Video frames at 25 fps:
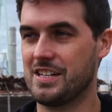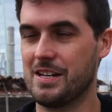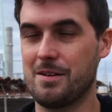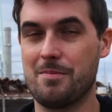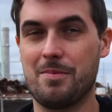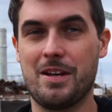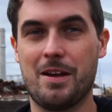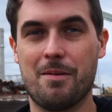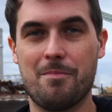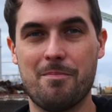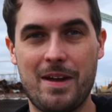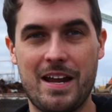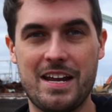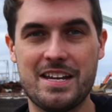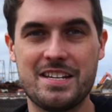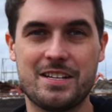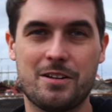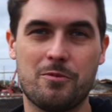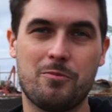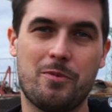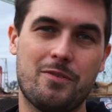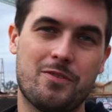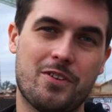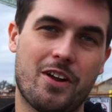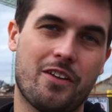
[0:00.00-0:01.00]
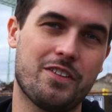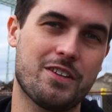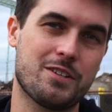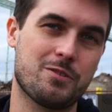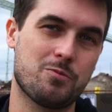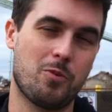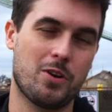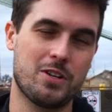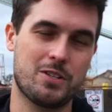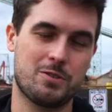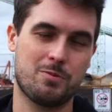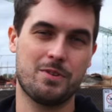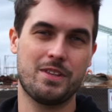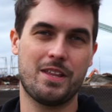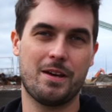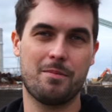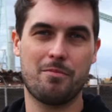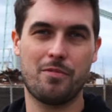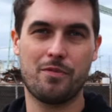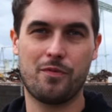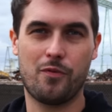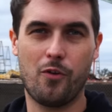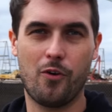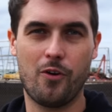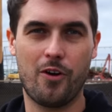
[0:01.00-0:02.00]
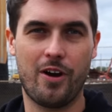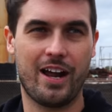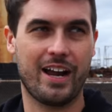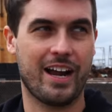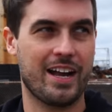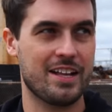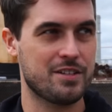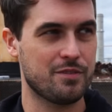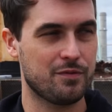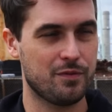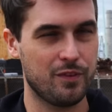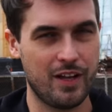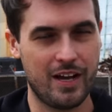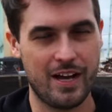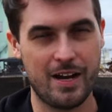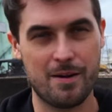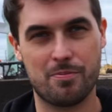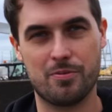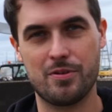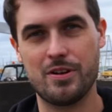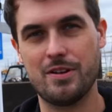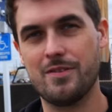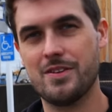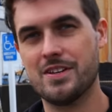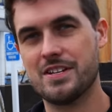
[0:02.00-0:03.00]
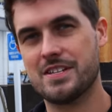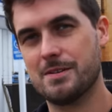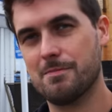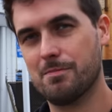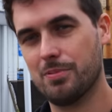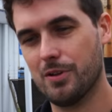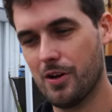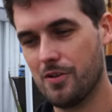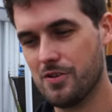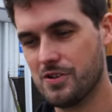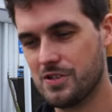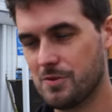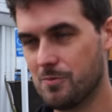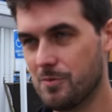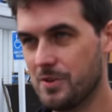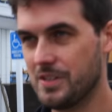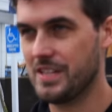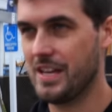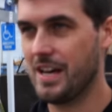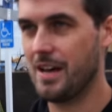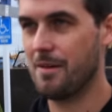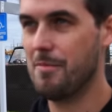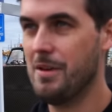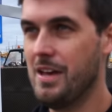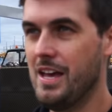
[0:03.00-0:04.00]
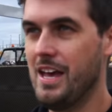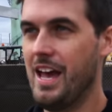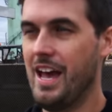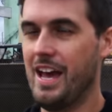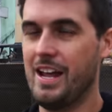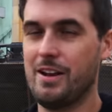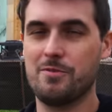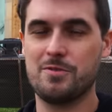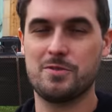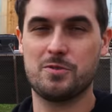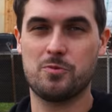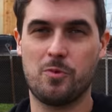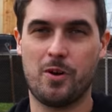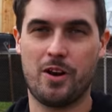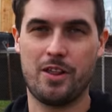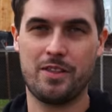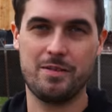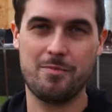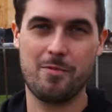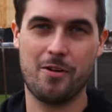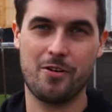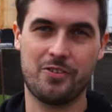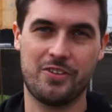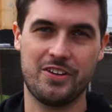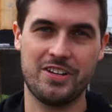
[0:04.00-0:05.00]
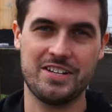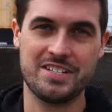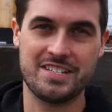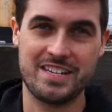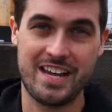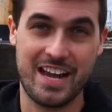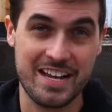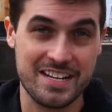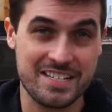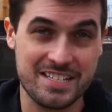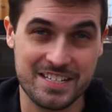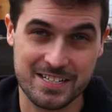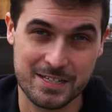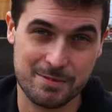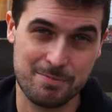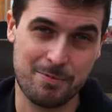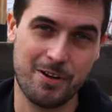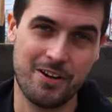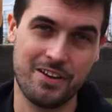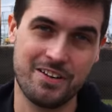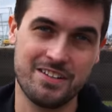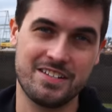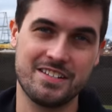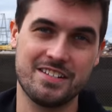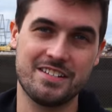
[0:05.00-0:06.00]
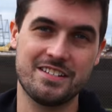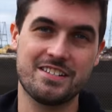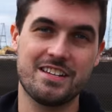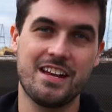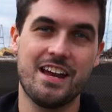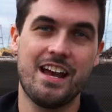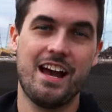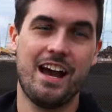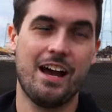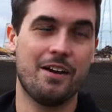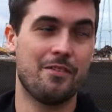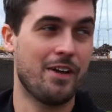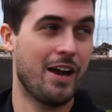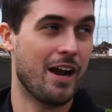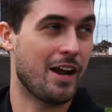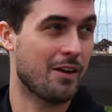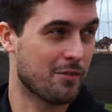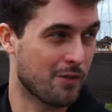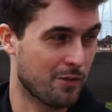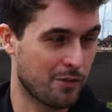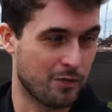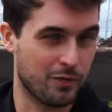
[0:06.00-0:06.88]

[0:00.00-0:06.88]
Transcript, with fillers: gonna be amazing. We've done this once with them before. I got to fly a previous implosion with them and it was one of the most intense experiences I've ever